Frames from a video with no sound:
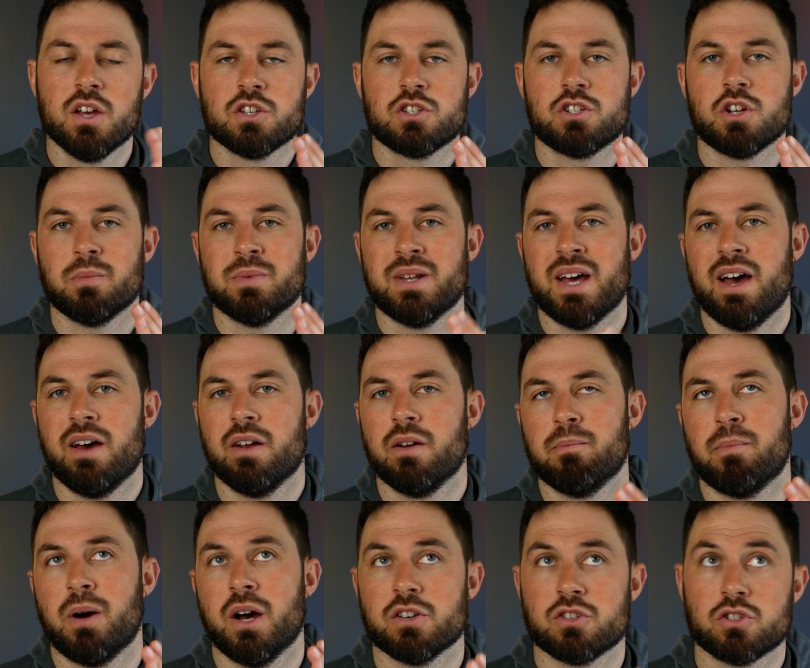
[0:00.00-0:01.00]
stopped
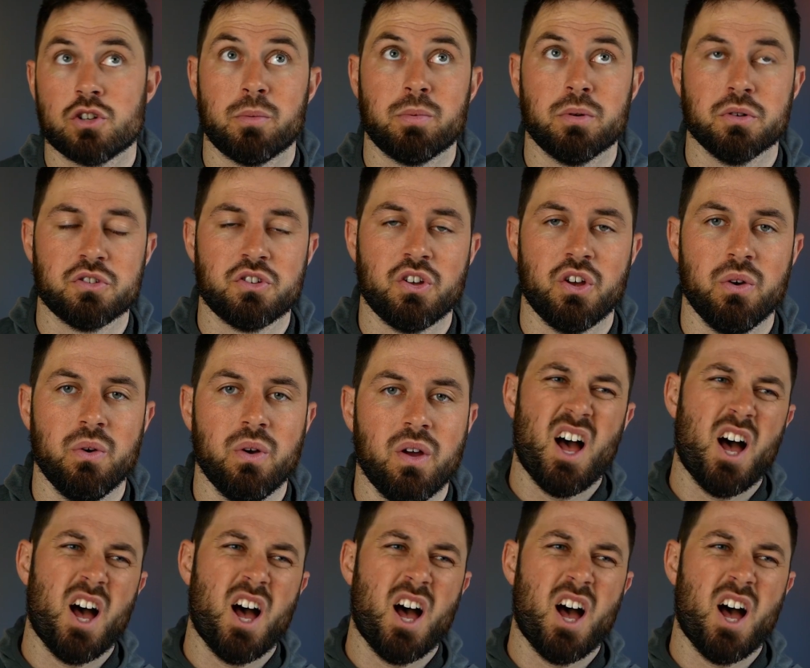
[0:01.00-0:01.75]
down by a stop or two.